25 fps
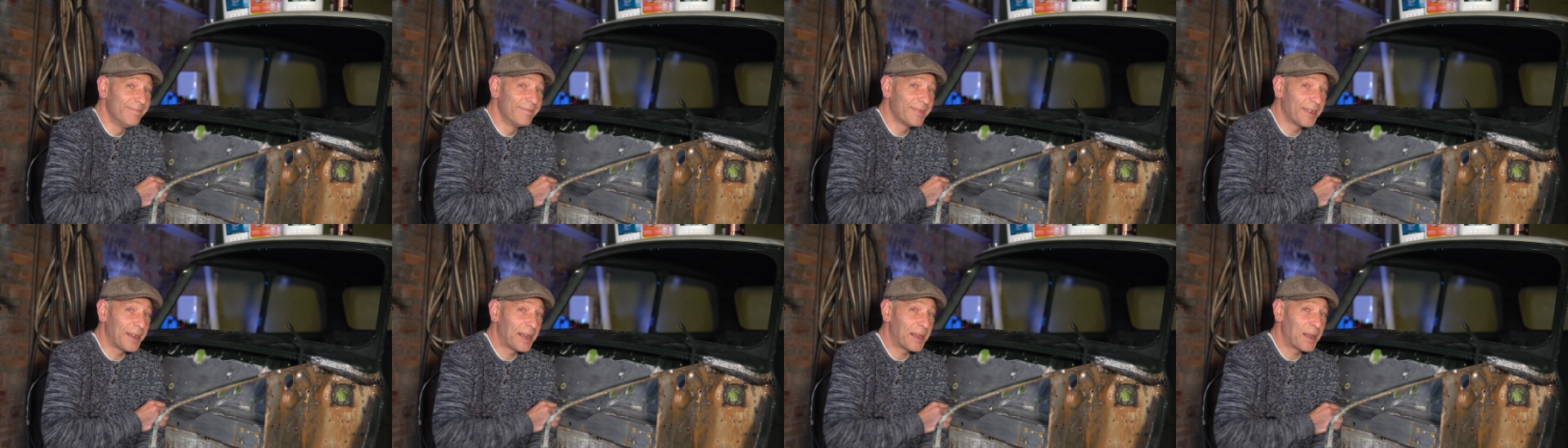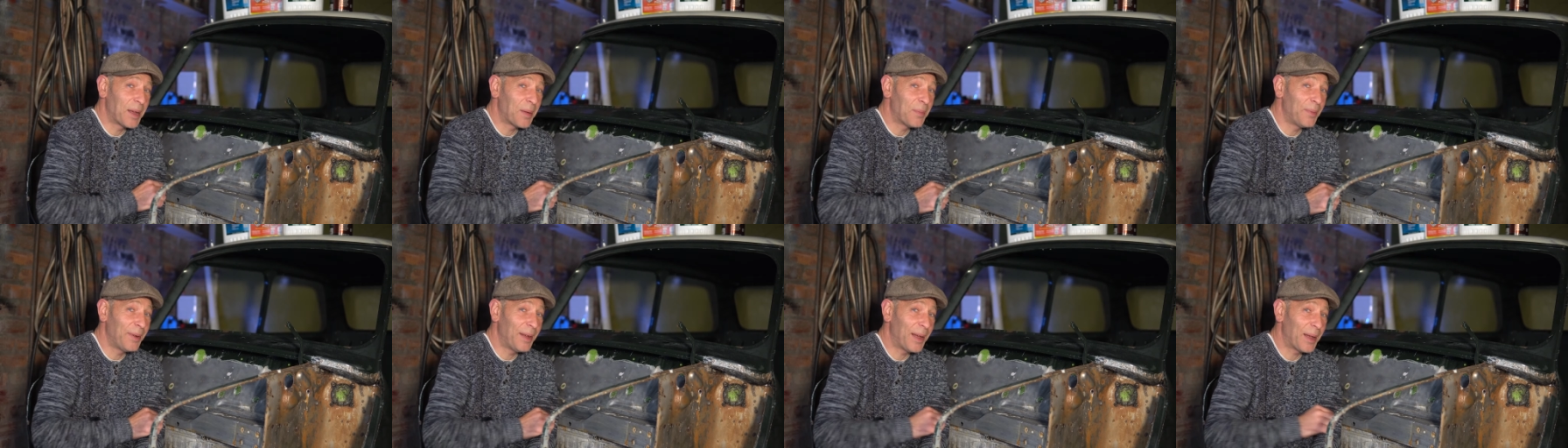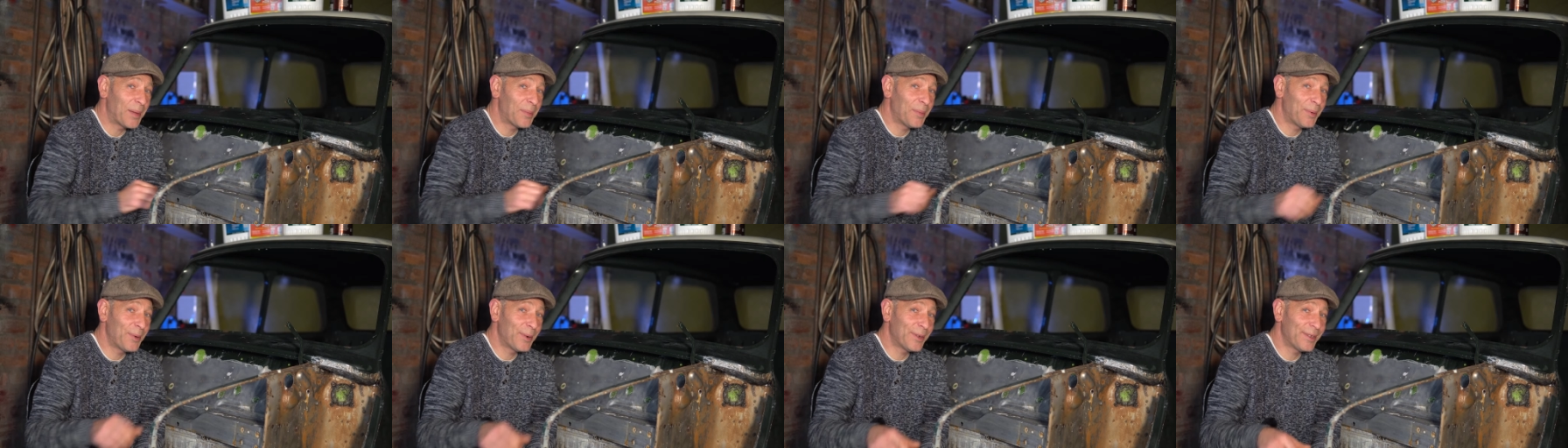like a
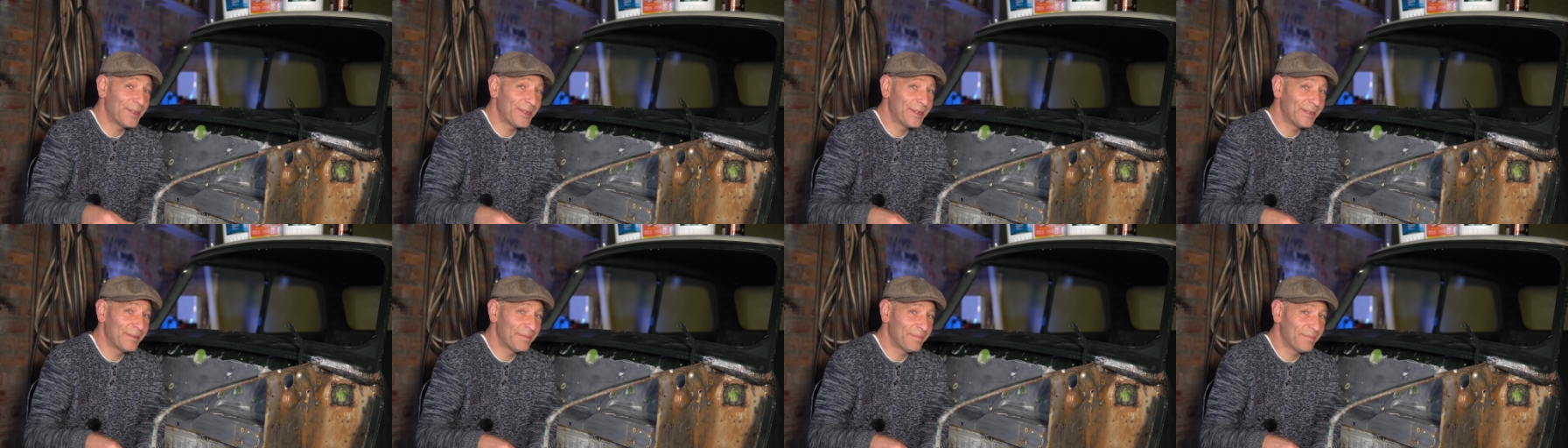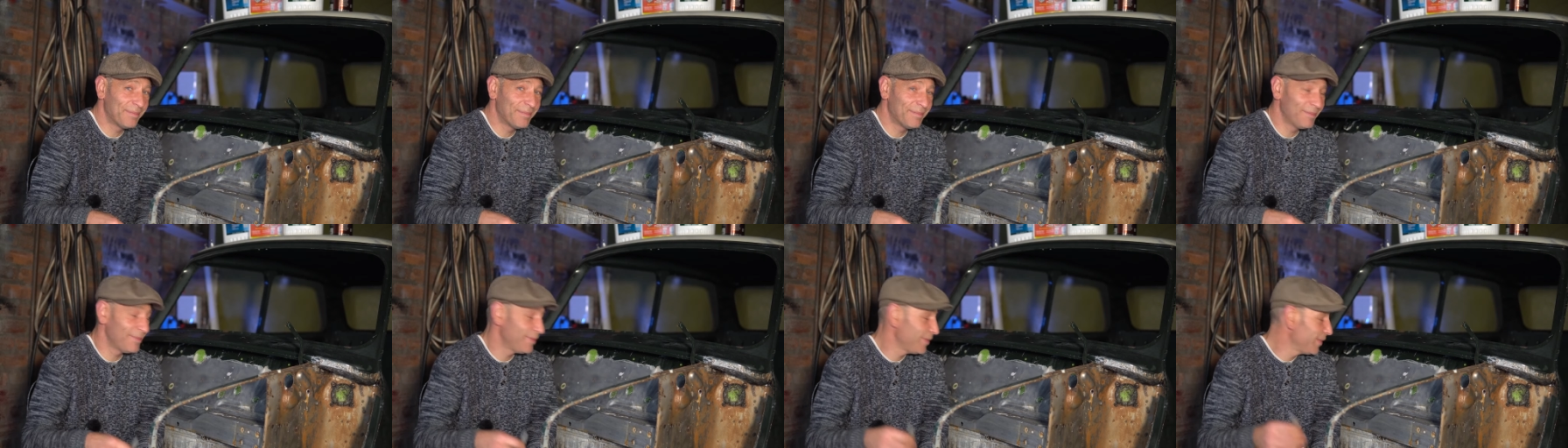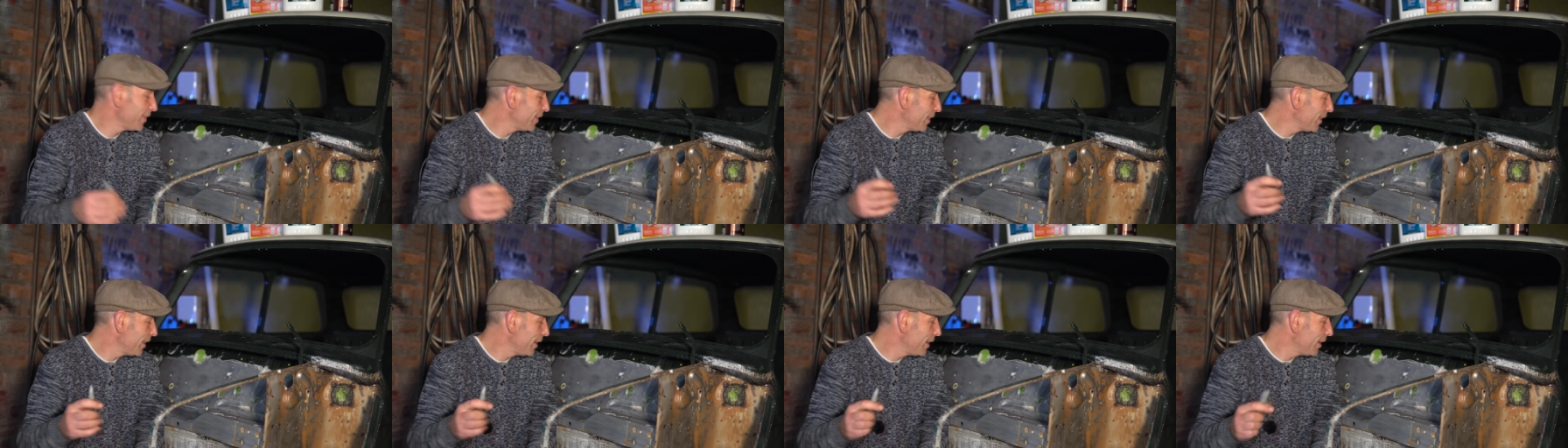blackboard.
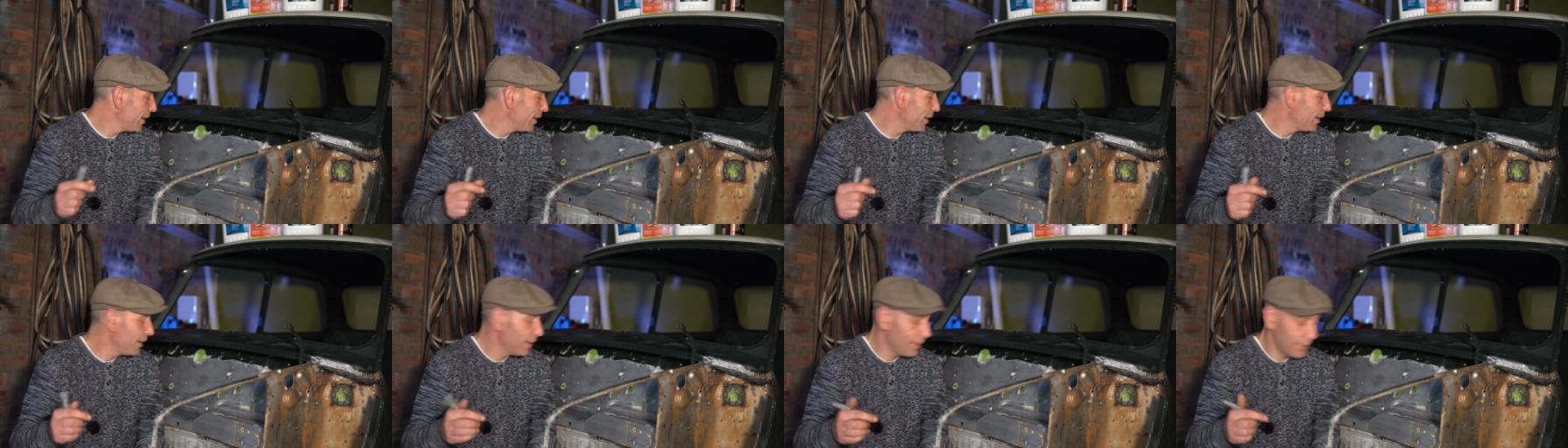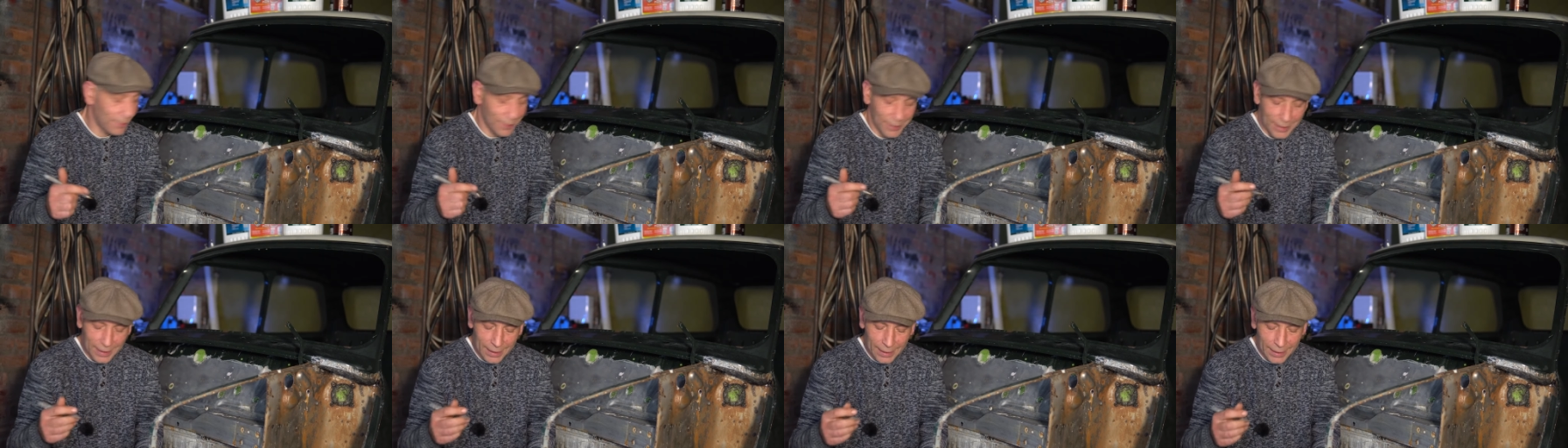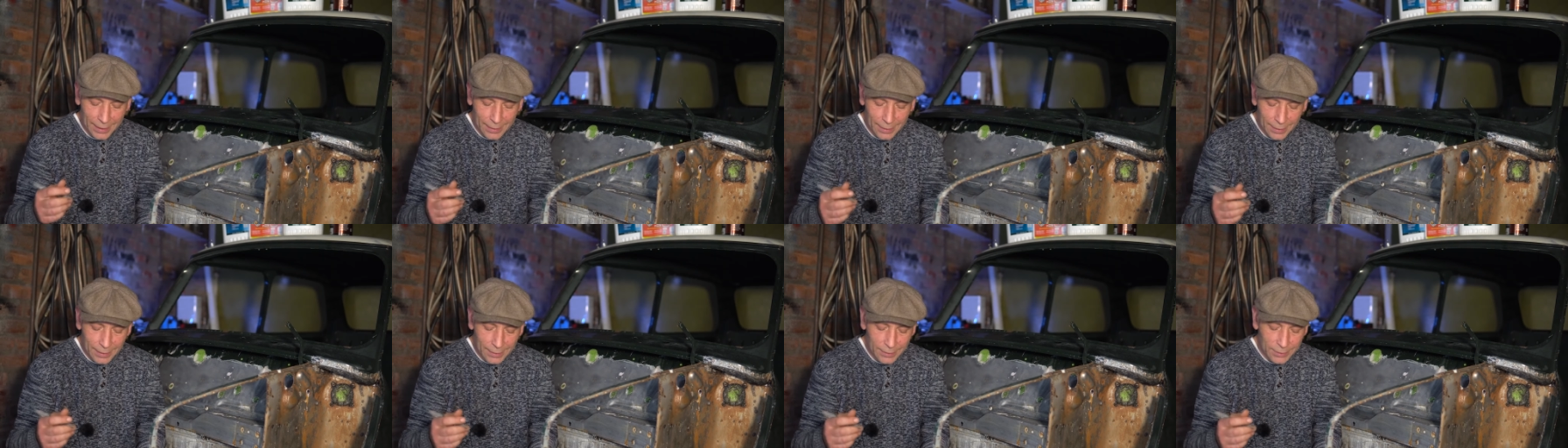
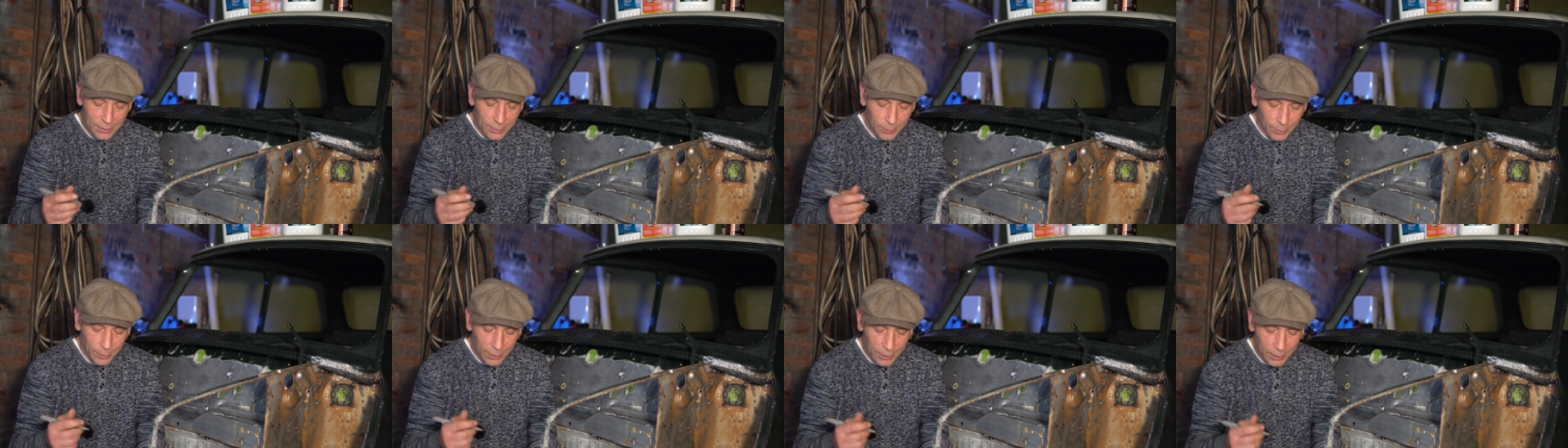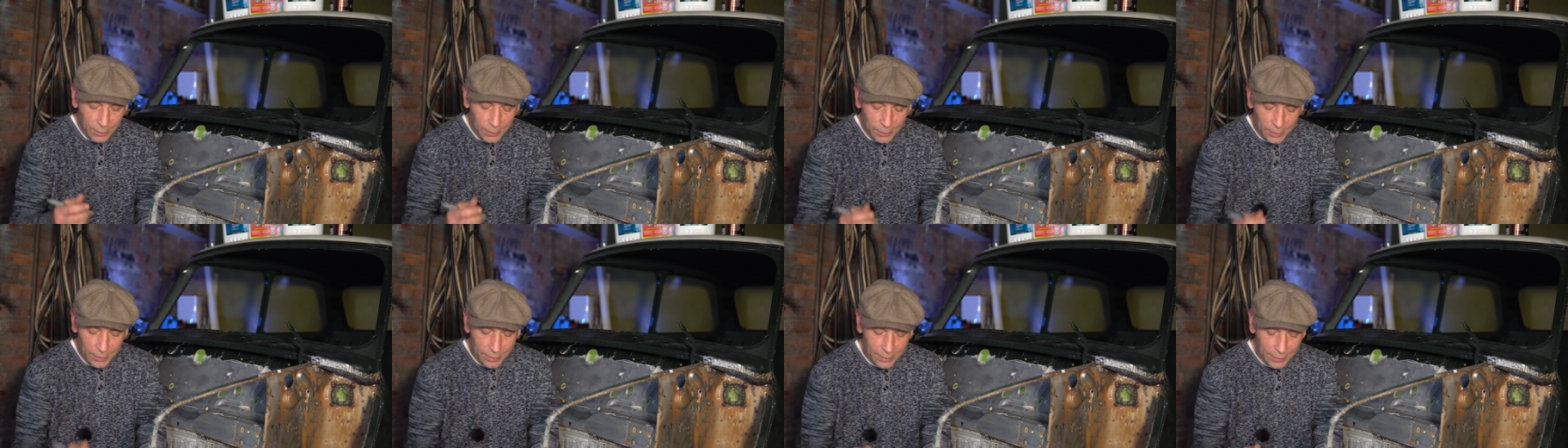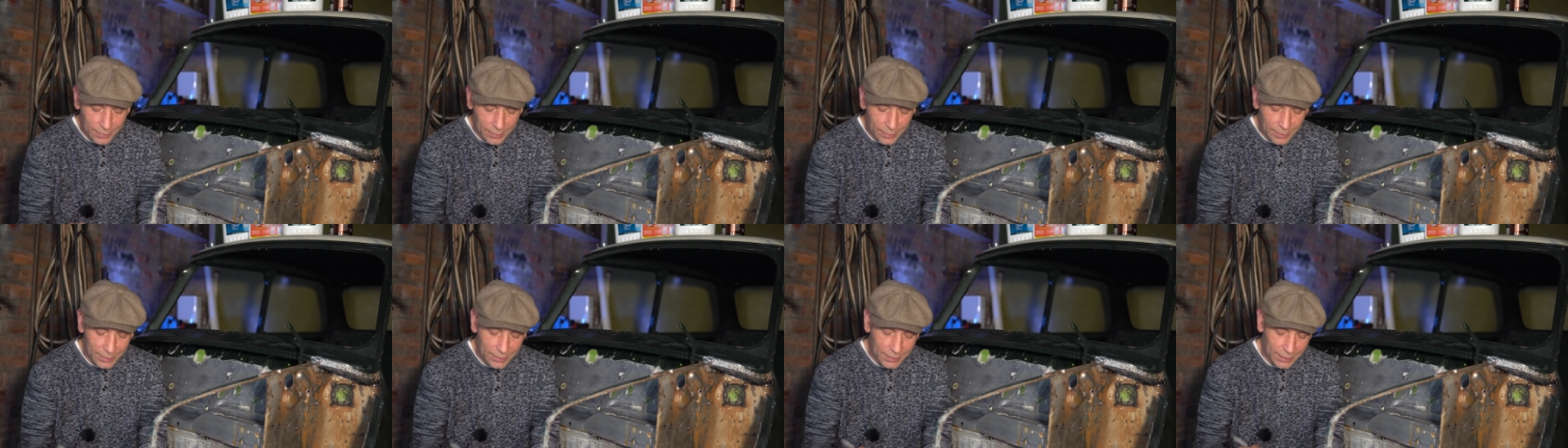Okay, so what you've got to
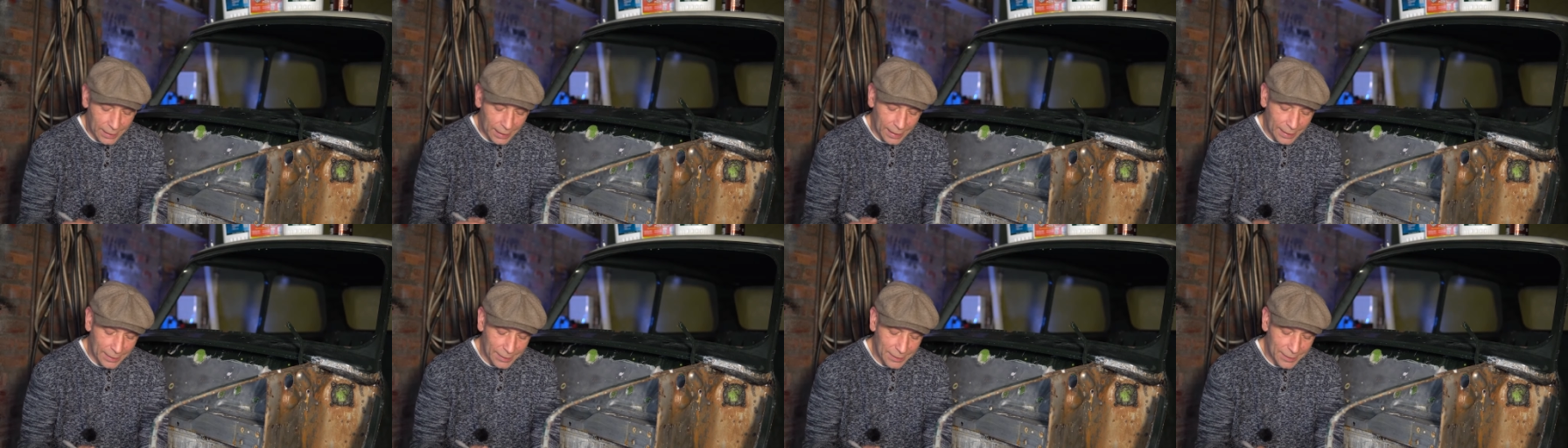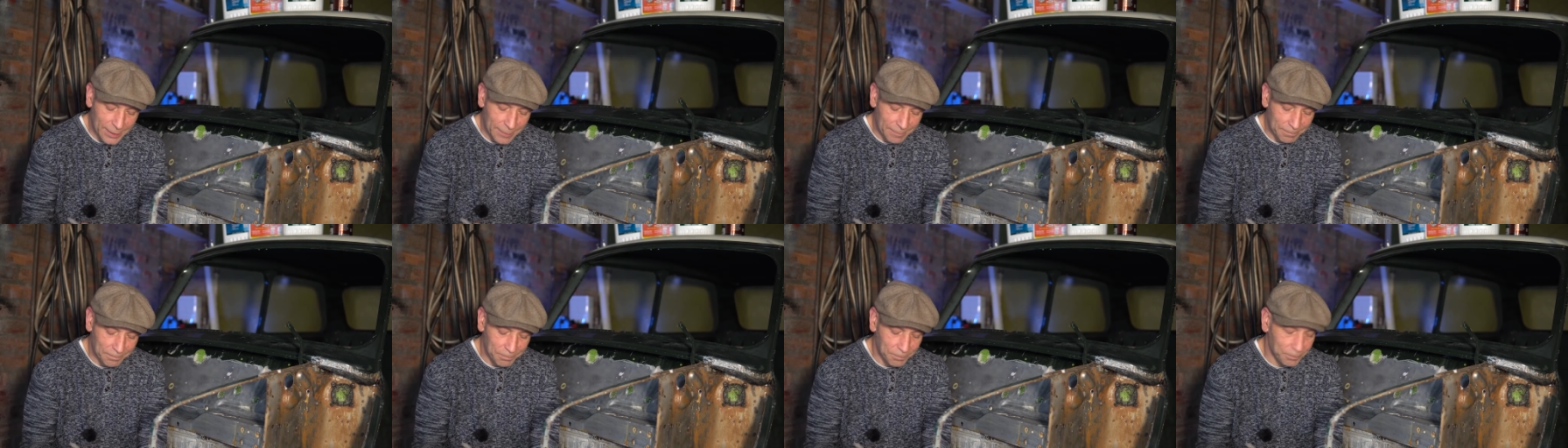understand,